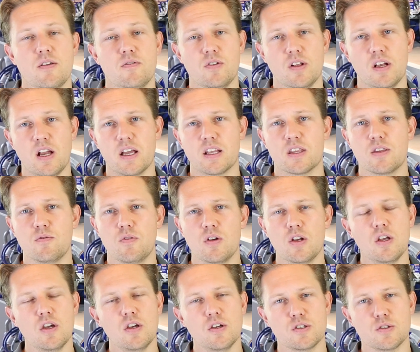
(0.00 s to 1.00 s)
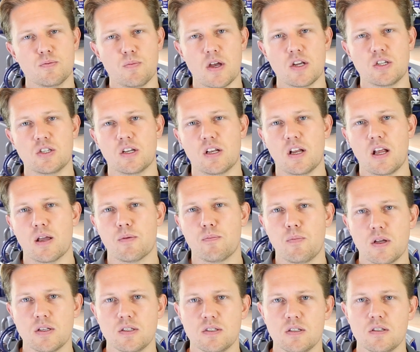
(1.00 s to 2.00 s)
If you like the video, smash that like
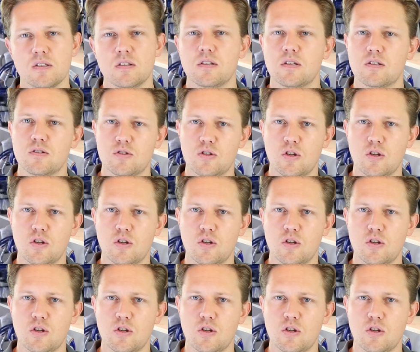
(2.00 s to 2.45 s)
button.